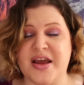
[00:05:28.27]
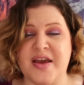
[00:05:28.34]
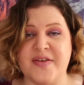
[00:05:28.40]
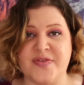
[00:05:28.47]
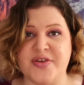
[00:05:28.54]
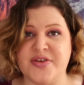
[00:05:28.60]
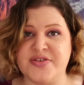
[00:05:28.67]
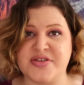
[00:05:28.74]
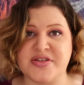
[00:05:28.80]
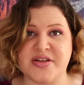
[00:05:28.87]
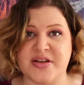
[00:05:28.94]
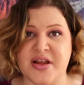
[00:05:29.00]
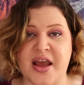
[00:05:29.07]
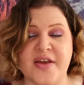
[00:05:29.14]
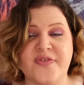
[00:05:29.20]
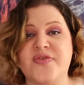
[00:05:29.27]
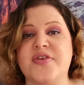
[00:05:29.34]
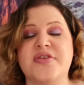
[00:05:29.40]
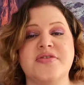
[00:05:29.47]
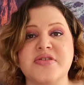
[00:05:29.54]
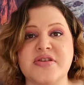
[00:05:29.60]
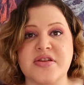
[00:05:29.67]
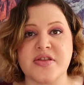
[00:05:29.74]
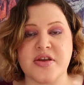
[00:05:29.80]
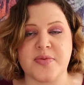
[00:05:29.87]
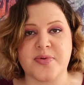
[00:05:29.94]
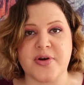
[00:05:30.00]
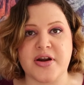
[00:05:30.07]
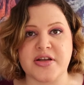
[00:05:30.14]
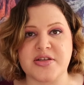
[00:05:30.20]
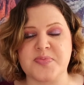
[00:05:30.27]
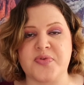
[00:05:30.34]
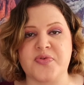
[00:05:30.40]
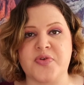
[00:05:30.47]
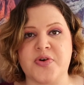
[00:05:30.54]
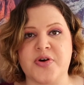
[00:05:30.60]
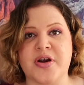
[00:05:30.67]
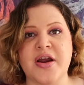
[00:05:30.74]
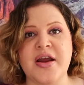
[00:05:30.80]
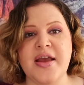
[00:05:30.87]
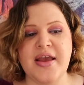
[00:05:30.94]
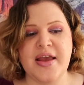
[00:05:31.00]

I've used their products before,